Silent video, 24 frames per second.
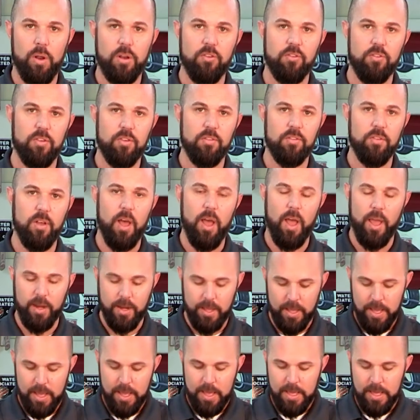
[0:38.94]
inch design.
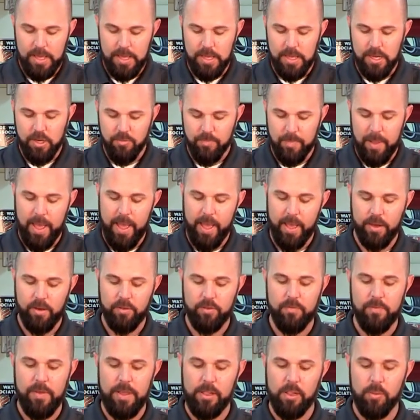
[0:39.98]
Each pad is
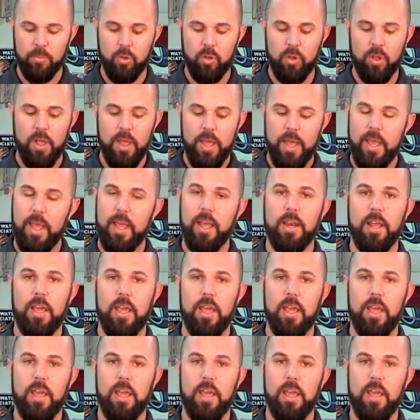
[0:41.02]
available in